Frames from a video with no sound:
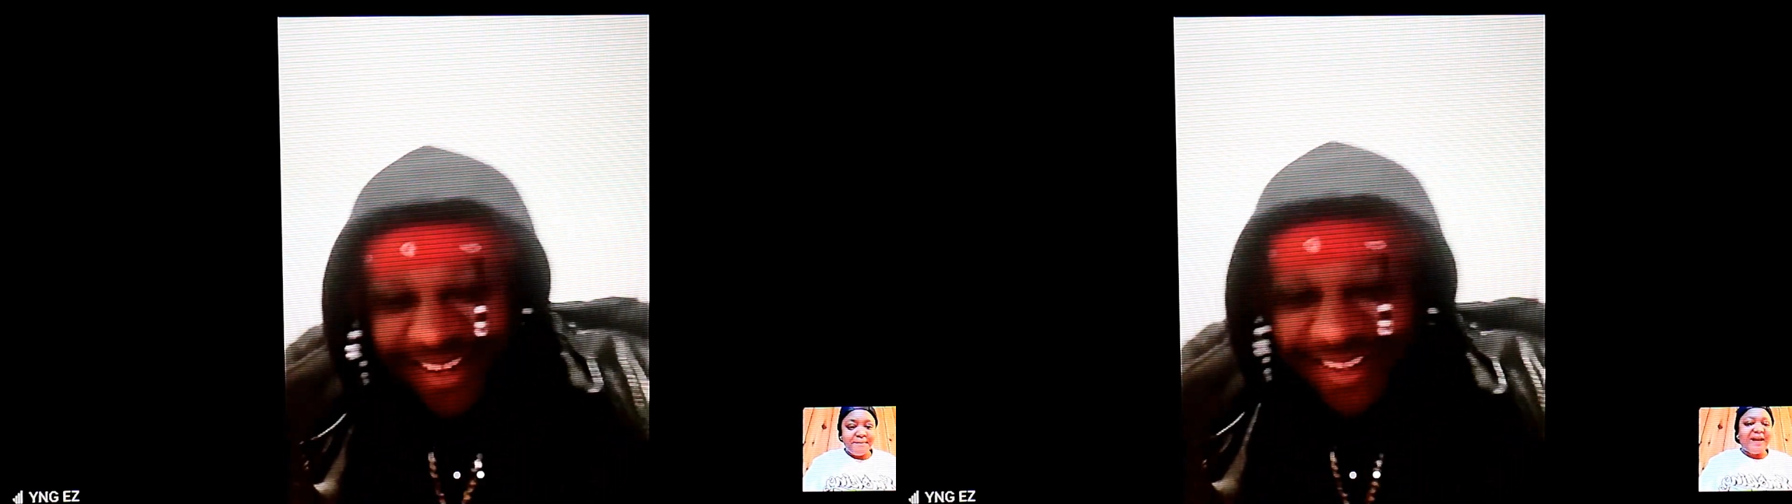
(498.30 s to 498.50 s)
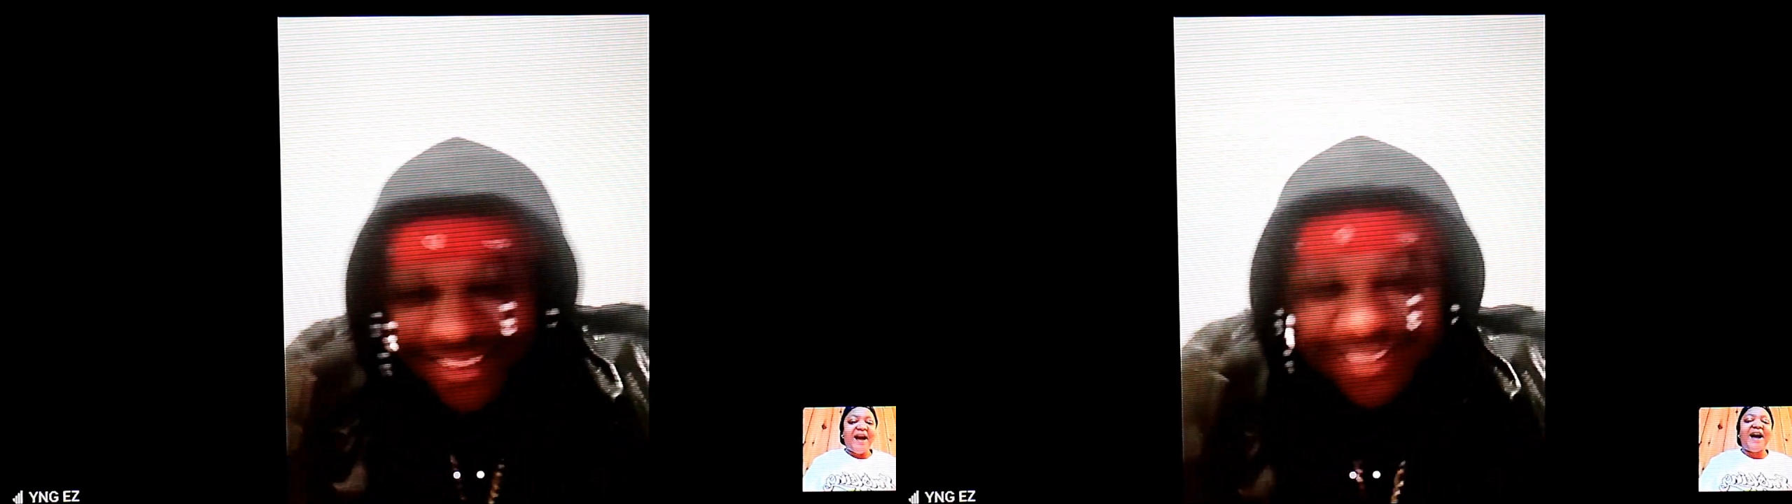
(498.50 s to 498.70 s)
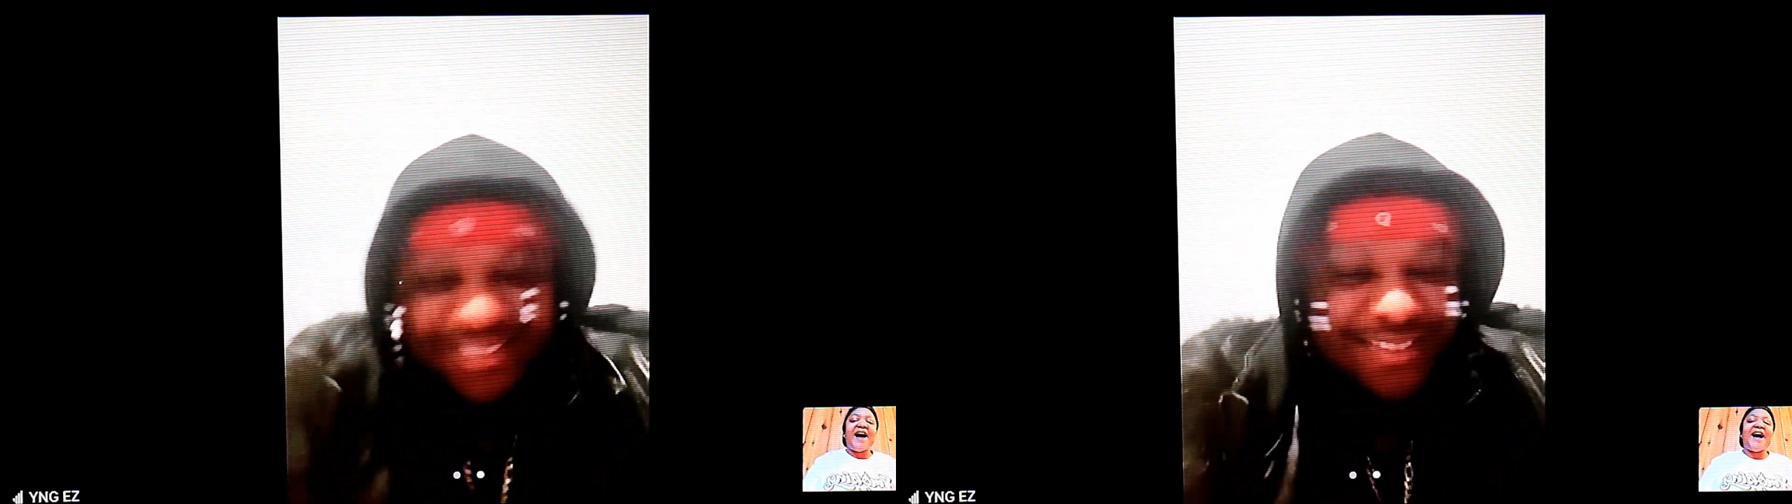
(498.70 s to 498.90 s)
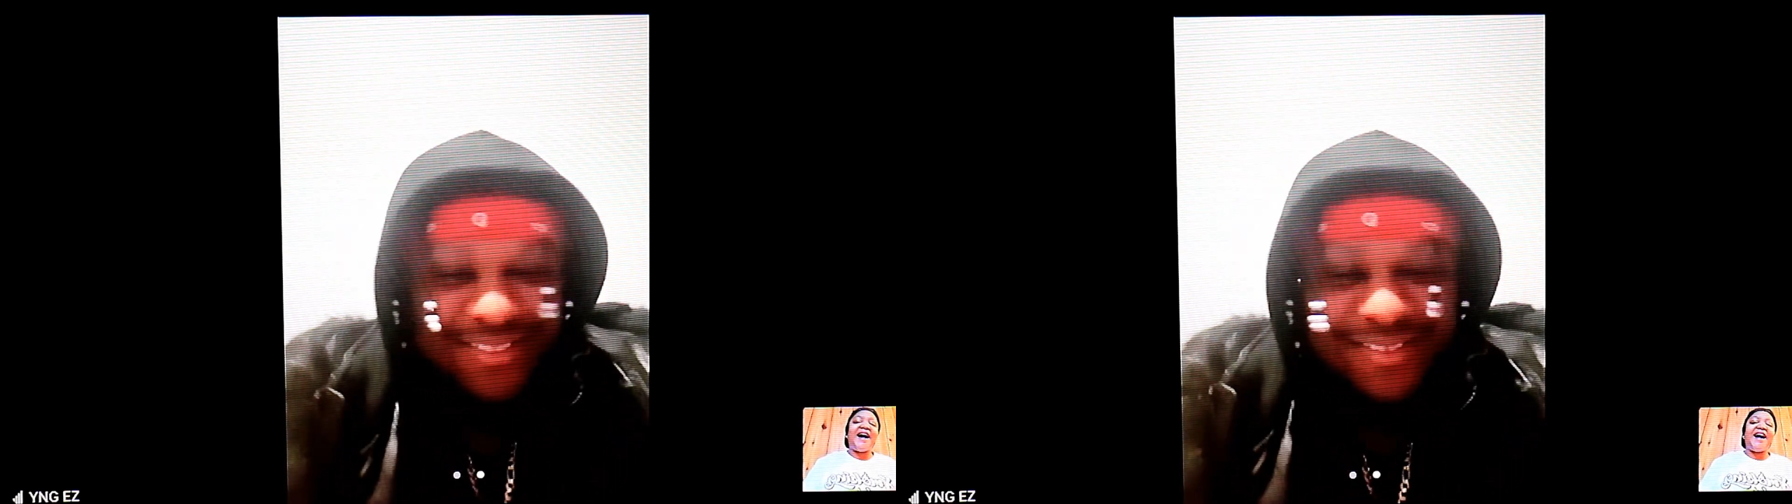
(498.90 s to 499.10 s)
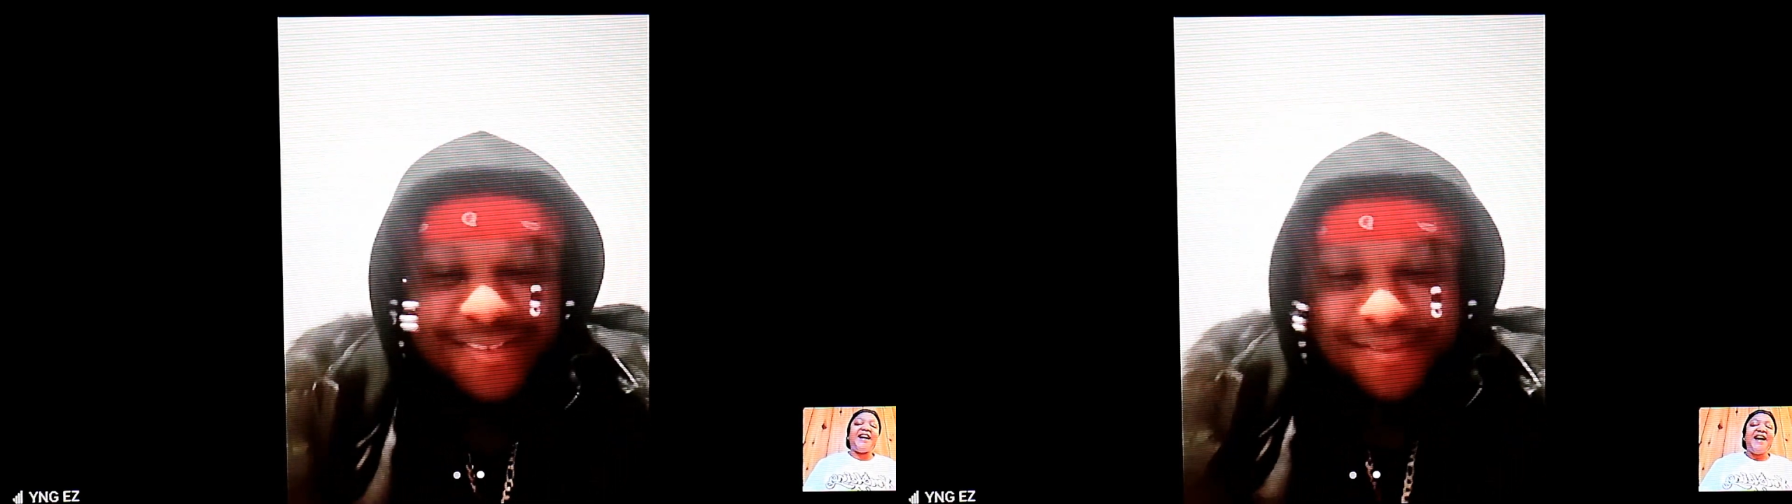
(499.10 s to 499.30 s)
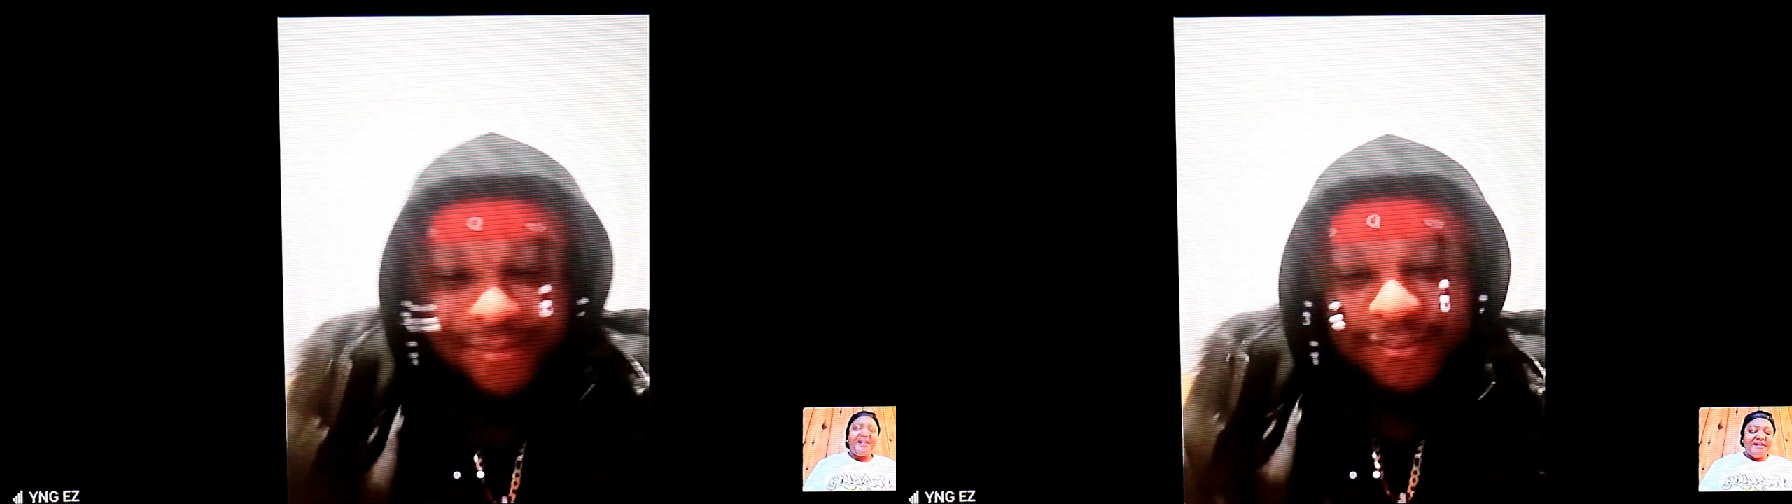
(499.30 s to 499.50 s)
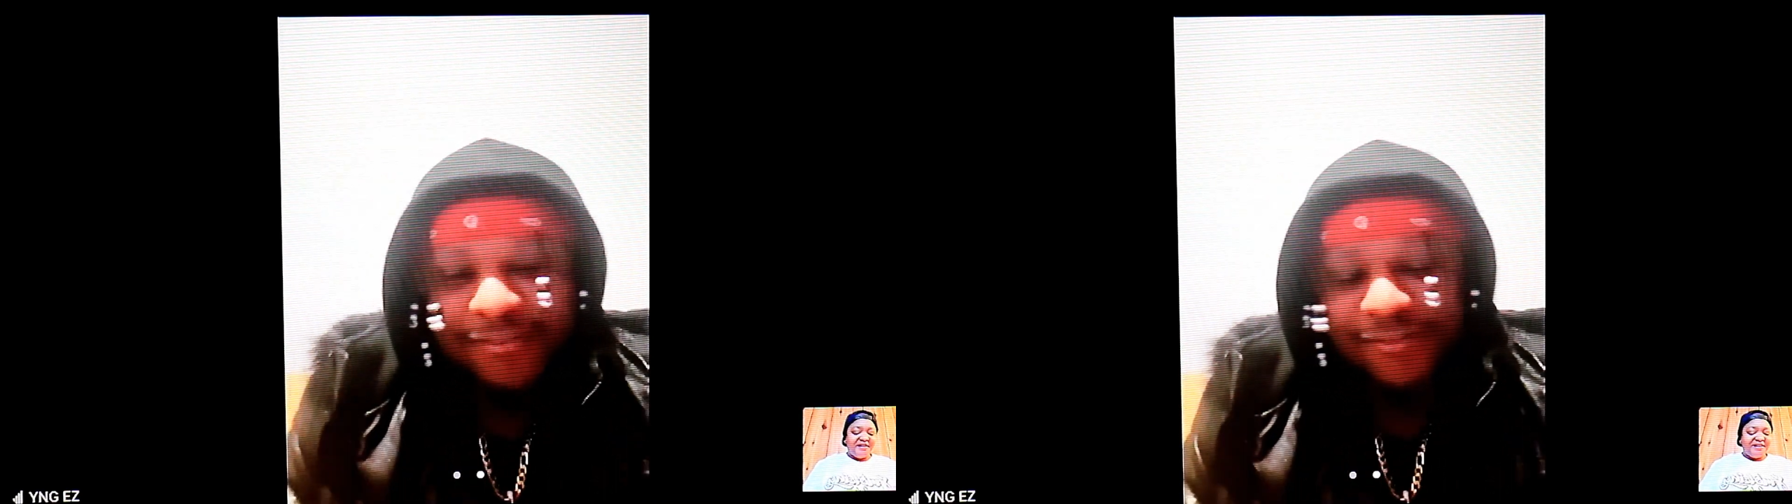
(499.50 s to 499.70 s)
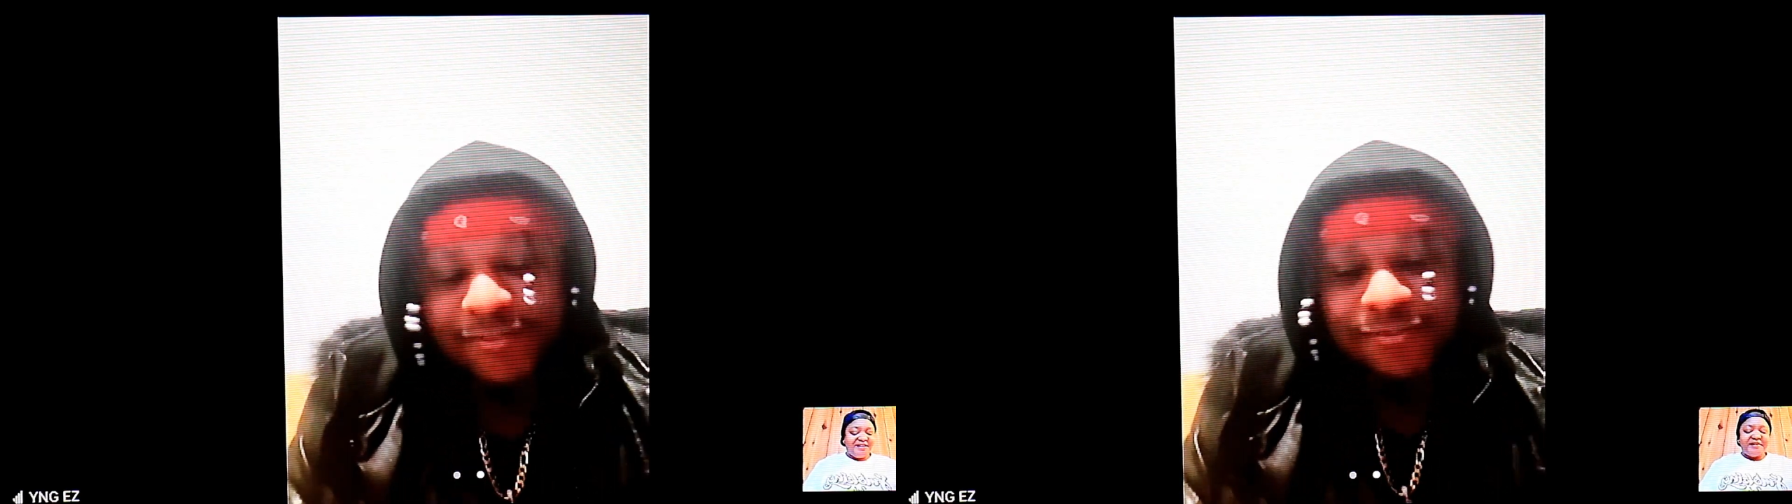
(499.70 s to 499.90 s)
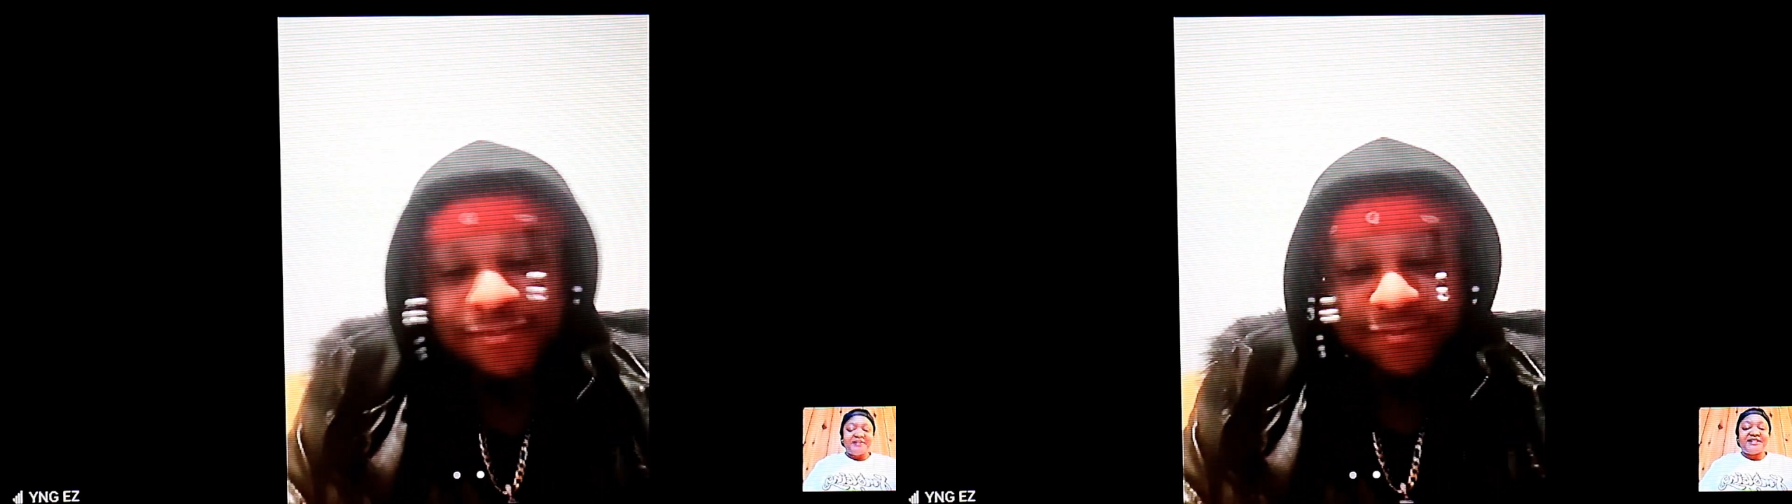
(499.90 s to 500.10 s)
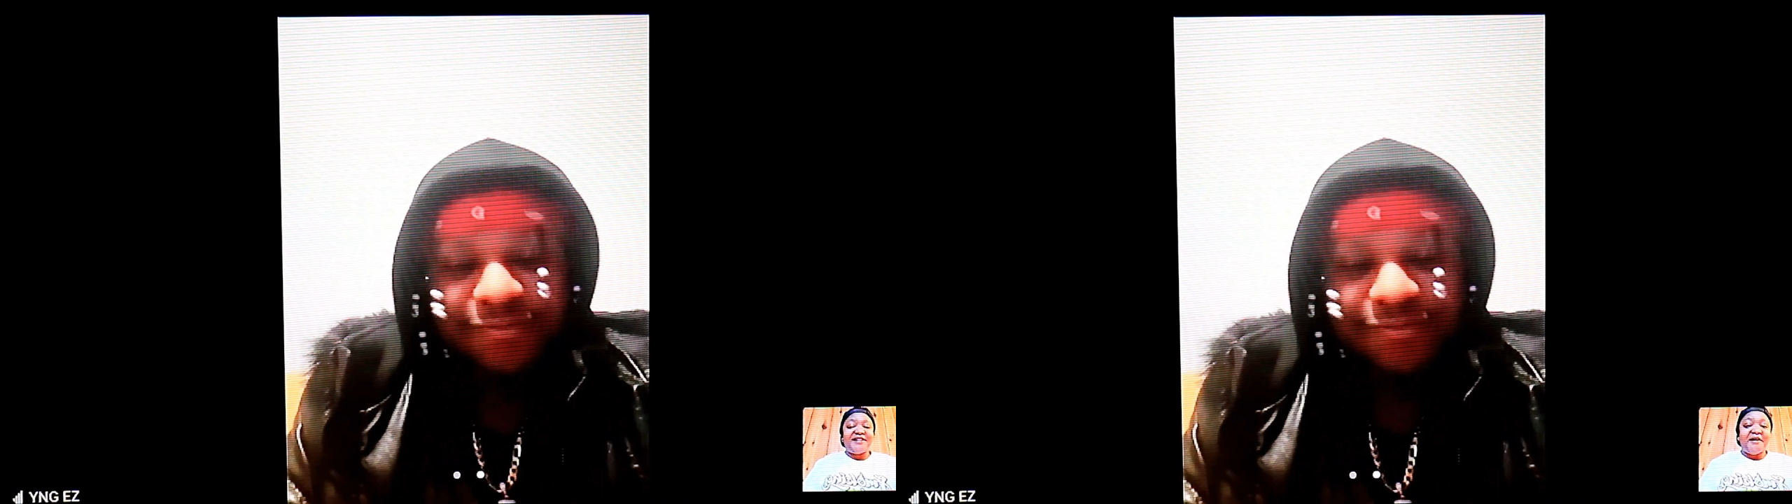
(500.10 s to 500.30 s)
Yeah, you're seen